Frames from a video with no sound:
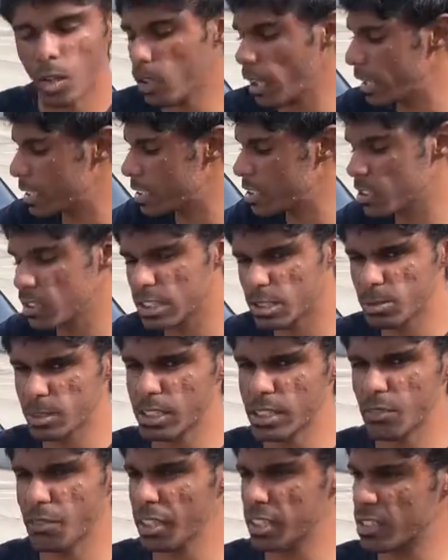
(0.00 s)
lights. These are
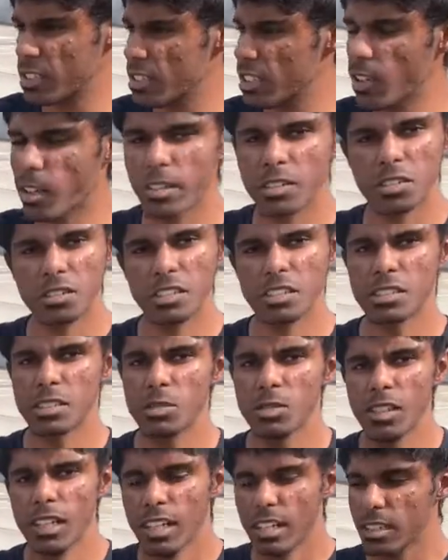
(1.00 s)
specific to the
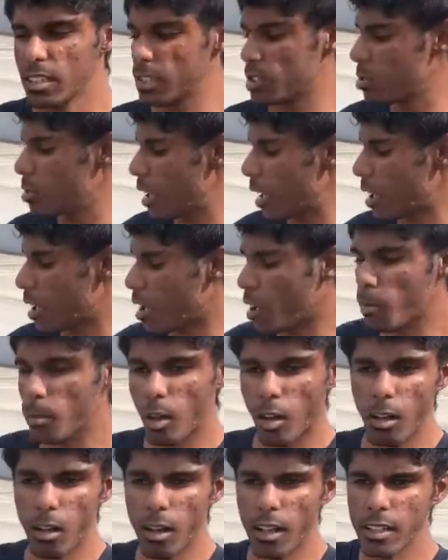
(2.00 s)
R32. These do not
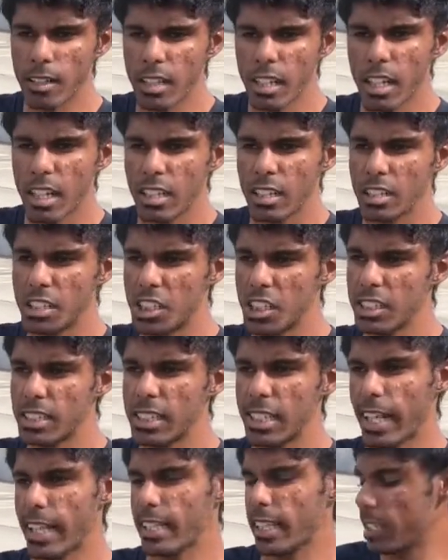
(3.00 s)
come on the
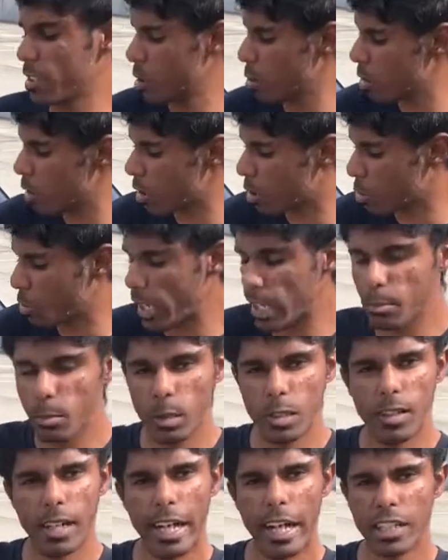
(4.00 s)
GTI. They do look red,
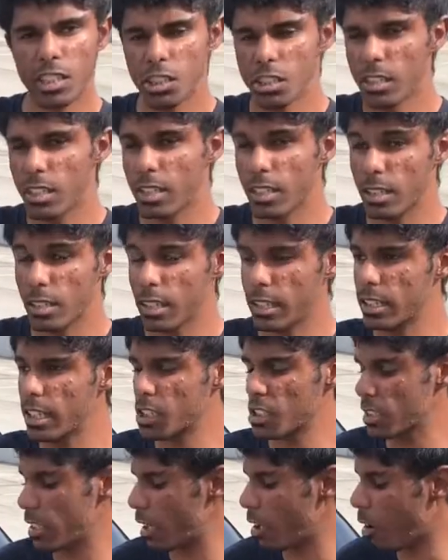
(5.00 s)
but they're actually, the
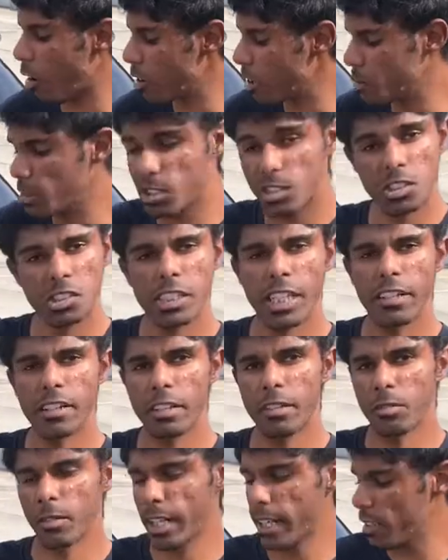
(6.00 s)
edition they call them is
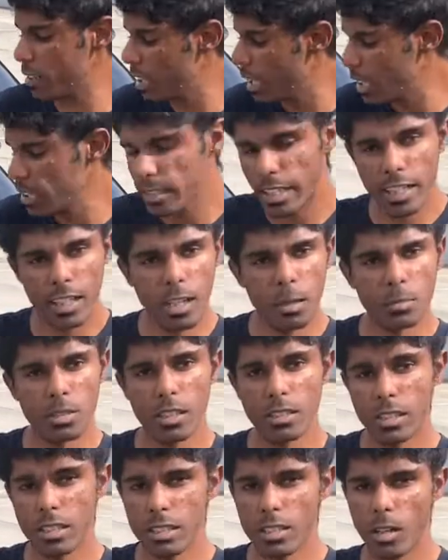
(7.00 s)
cherry red, that
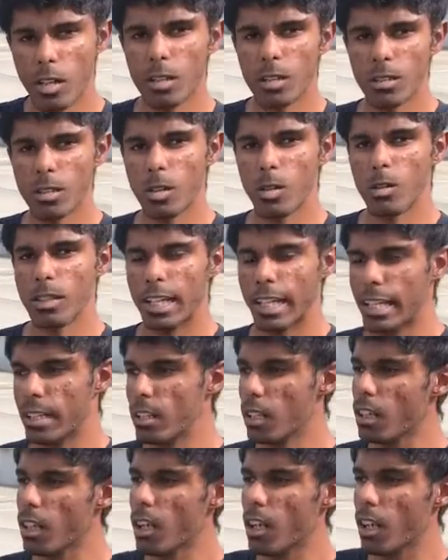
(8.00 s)
comes on this car alone
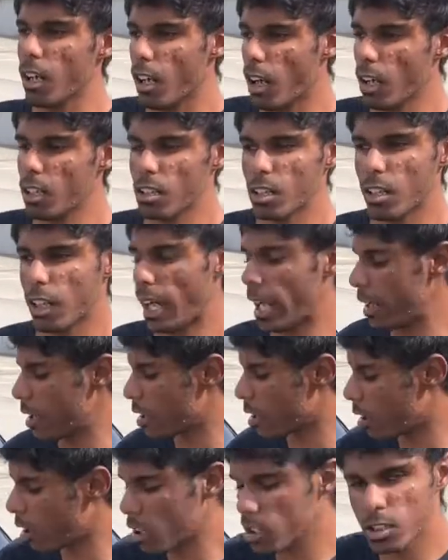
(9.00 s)
and other
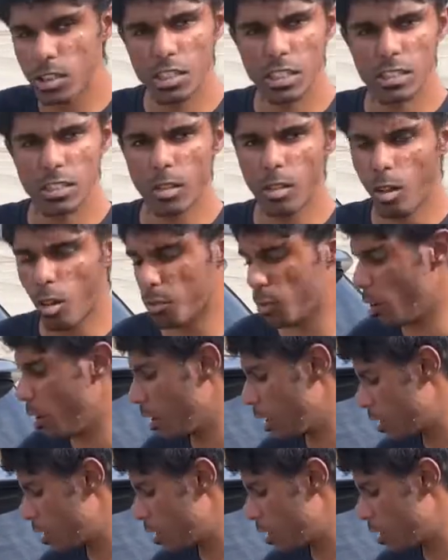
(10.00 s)
higher cars such as the Golf R